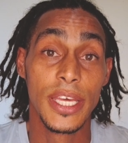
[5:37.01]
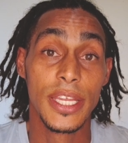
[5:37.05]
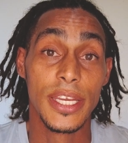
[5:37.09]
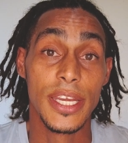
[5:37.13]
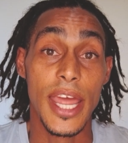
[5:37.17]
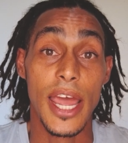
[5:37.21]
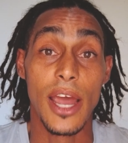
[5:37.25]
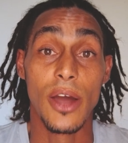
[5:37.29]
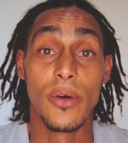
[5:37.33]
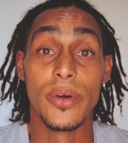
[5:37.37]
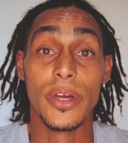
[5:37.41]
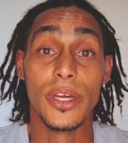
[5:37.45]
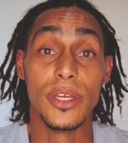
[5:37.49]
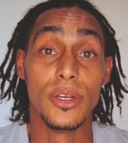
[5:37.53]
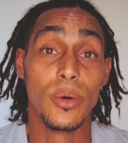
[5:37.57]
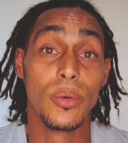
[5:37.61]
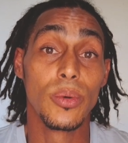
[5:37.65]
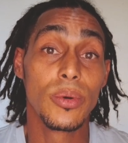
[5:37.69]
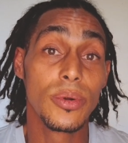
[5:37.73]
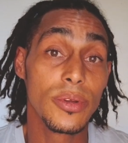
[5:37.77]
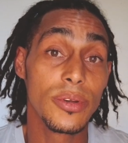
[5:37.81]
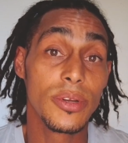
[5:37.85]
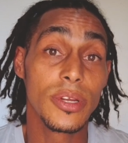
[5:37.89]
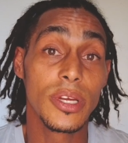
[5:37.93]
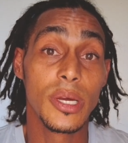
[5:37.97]
Now, in
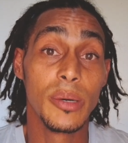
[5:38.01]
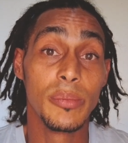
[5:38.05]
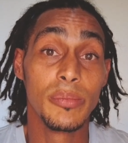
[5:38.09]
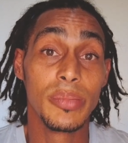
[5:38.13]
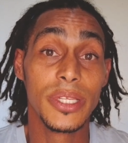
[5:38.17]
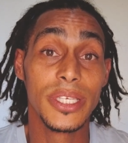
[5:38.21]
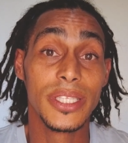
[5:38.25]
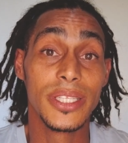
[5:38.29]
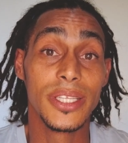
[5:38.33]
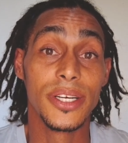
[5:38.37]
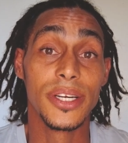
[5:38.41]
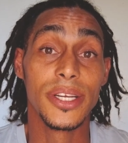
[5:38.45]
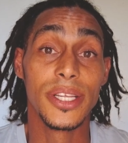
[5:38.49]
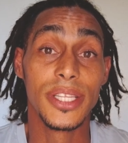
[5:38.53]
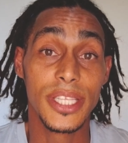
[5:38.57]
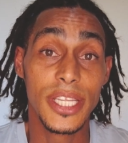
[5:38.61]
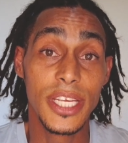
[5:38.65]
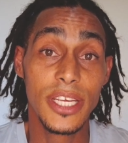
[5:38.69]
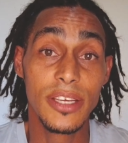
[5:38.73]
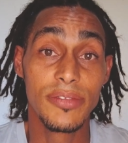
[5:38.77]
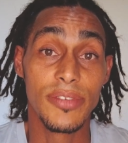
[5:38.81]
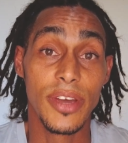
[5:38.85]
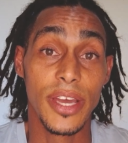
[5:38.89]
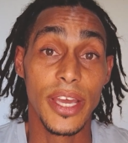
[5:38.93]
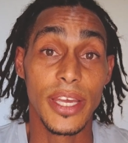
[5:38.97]
order to complete the
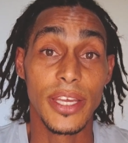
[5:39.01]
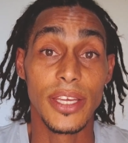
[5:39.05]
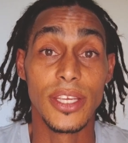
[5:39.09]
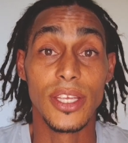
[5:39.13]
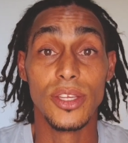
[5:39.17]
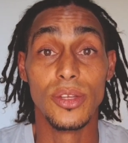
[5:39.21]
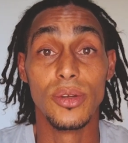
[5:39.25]
Riteve,